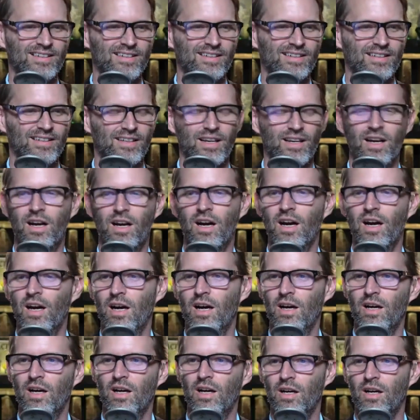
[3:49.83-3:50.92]

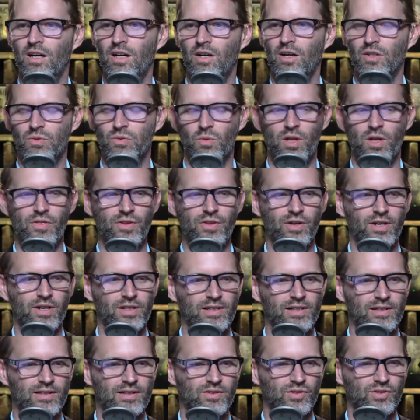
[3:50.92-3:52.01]
Uh, it's one thirty,
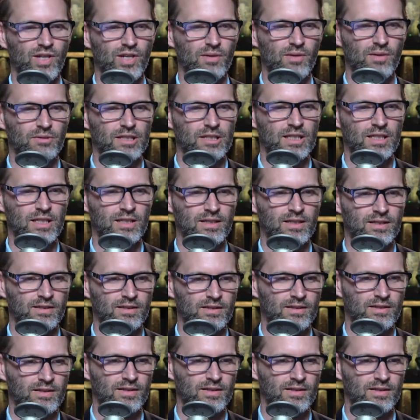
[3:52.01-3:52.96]
shall we? Yes.